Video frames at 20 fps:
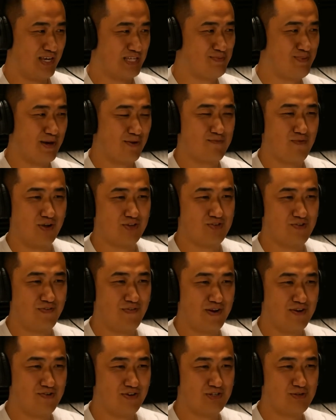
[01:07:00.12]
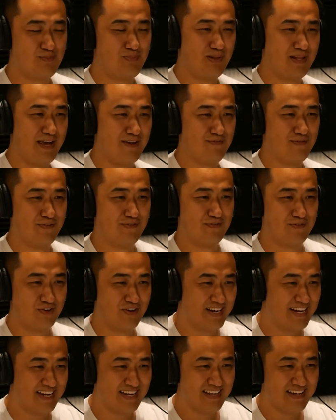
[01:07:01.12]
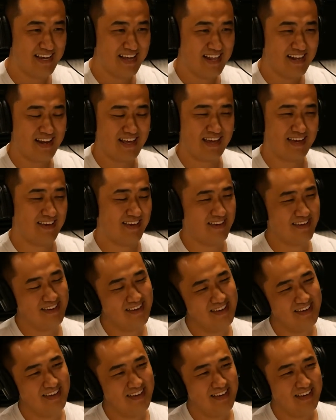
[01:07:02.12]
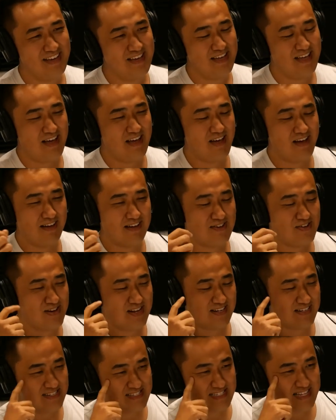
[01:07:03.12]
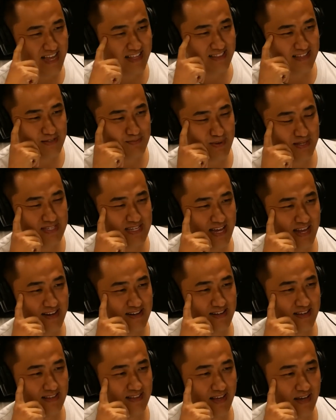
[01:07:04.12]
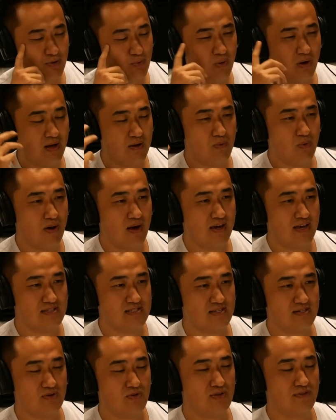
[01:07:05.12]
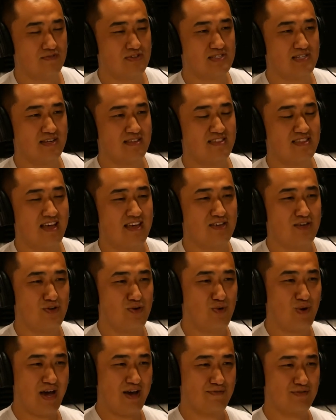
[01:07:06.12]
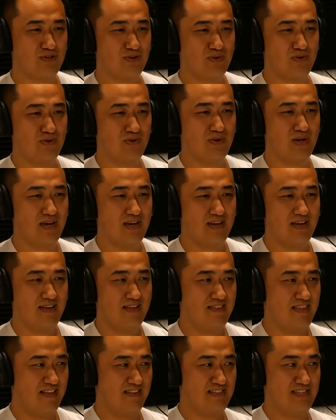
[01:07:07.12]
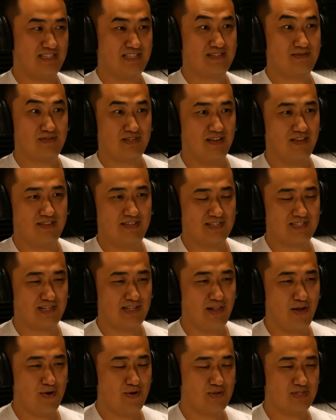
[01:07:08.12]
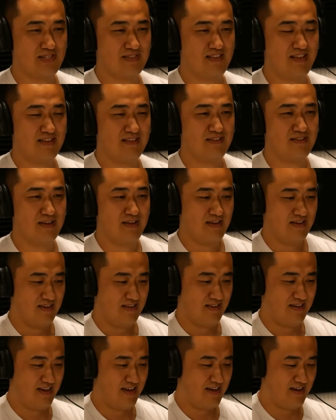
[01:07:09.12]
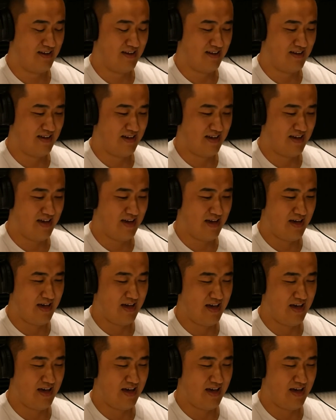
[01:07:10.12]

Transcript: do you expect crazy. Roger Federer to play for free? Yeah. Like, I don't understand this mentality. Like, why why is it all of a sudden that you have to then dis- disclose and then uh,